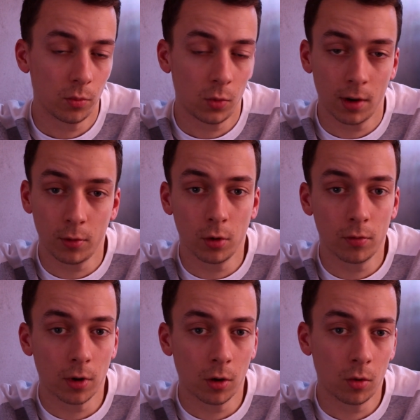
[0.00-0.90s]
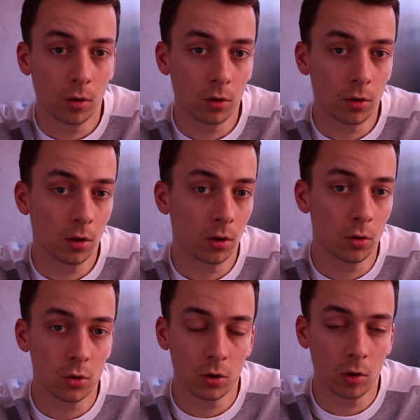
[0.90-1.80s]
we have good flow, a
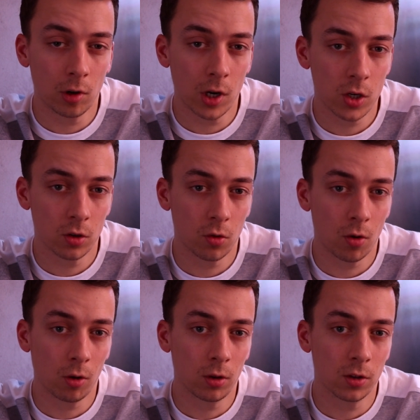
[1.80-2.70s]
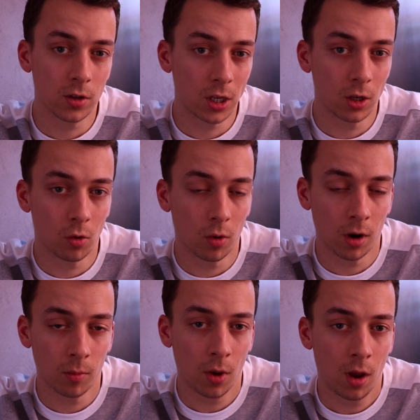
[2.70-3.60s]
good circulation throughout the entire
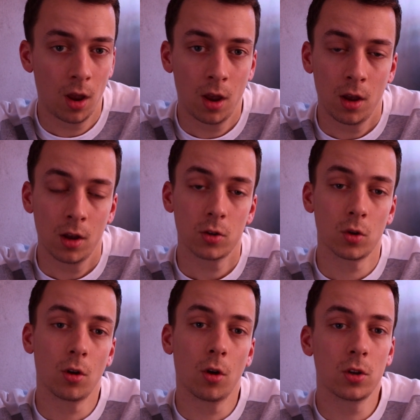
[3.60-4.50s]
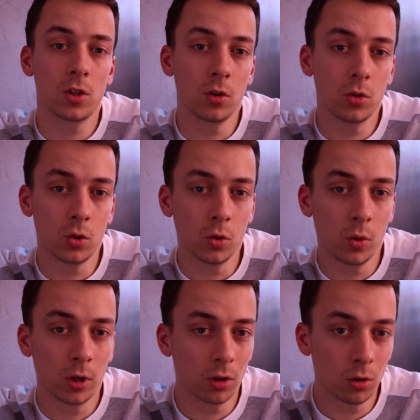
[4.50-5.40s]
aquarium, so that all the
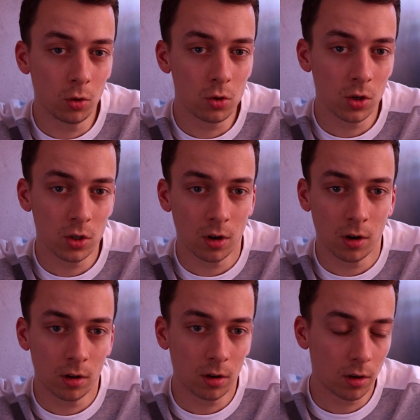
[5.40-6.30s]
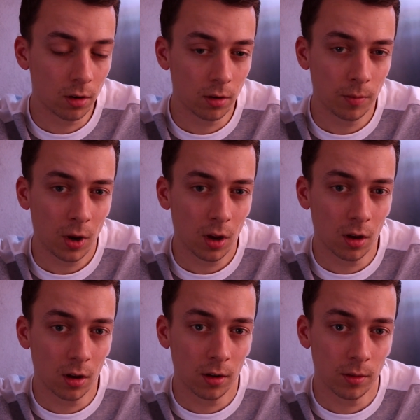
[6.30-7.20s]
CO2 and all the nutrients are
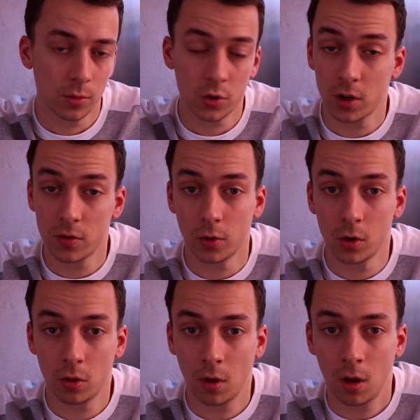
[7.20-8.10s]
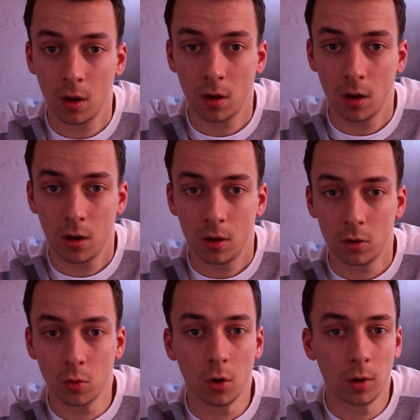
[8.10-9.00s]
transferred
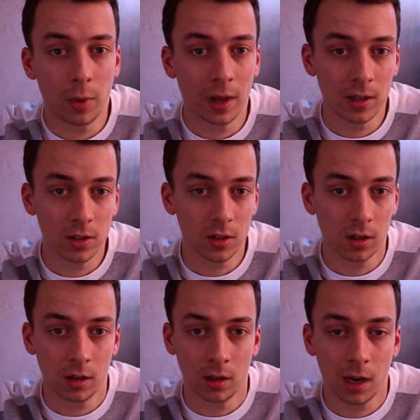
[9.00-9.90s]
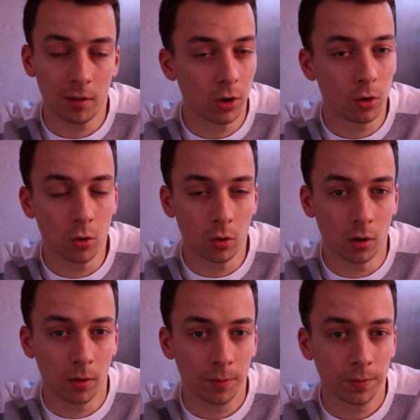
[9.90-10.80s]
to all the plants in every corner.